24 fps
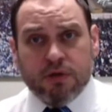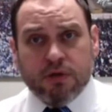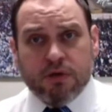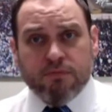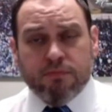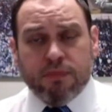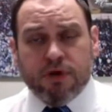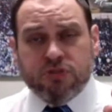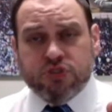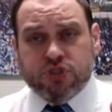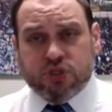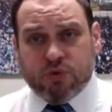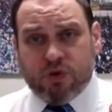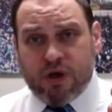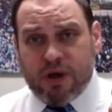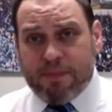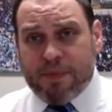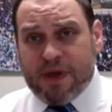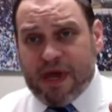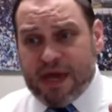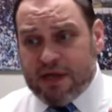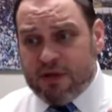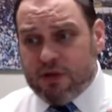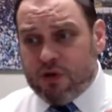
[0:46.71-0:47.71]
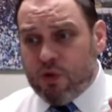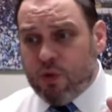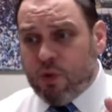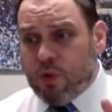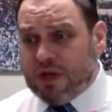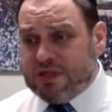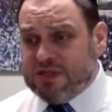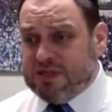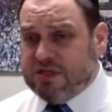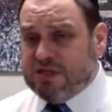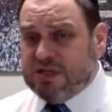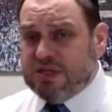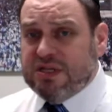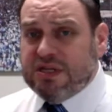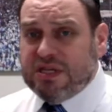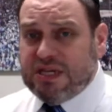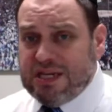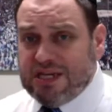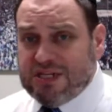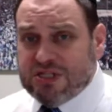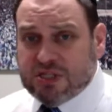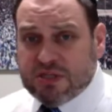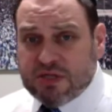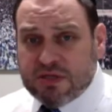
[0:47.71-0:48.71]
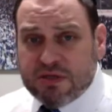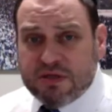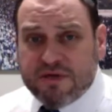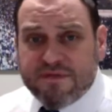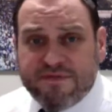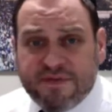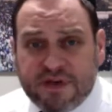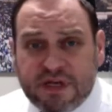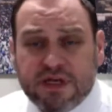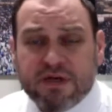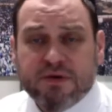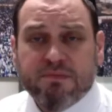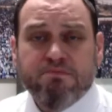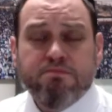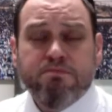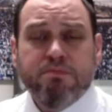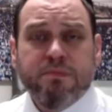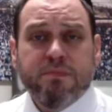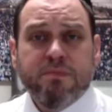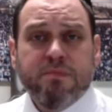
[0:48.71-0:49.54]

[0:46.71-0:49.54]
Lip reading: Moshe Rabbeinu wanted to teach the Levim